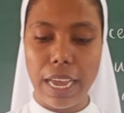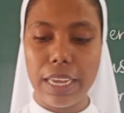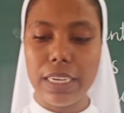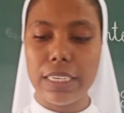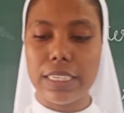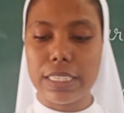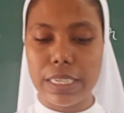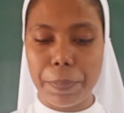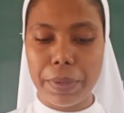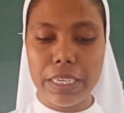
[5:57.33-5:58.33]
and it
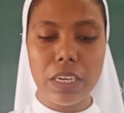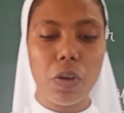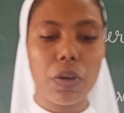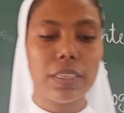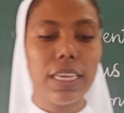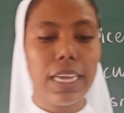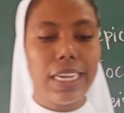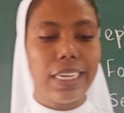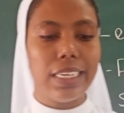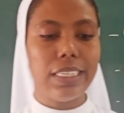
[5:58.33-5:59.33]
is depending on
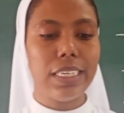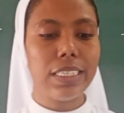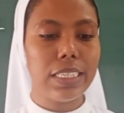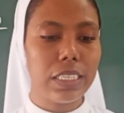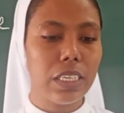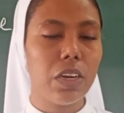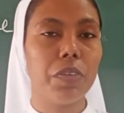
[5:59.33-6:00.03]
the intensity